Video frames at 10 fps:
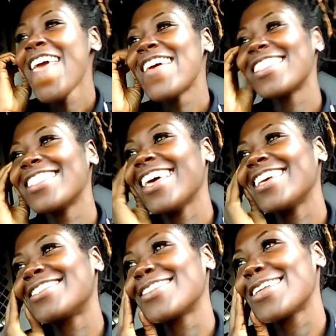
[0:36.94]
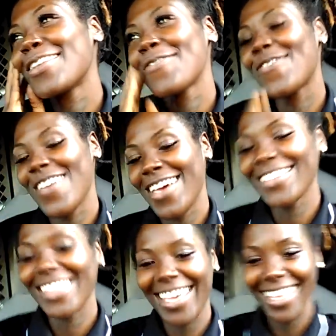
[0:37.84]
That's what it
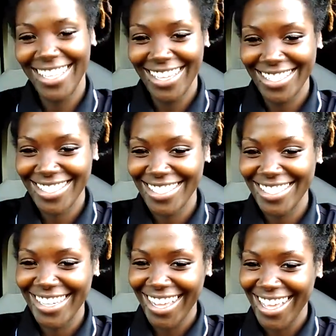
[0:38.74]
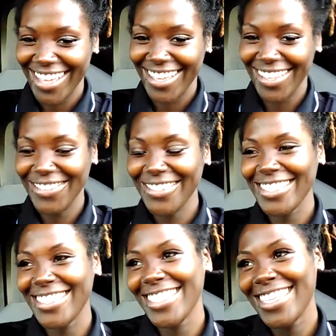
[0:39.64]
felt like yesterday. It
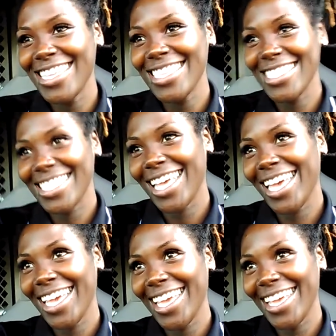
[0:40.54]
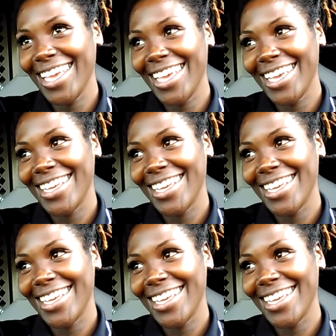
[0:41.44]
was just like,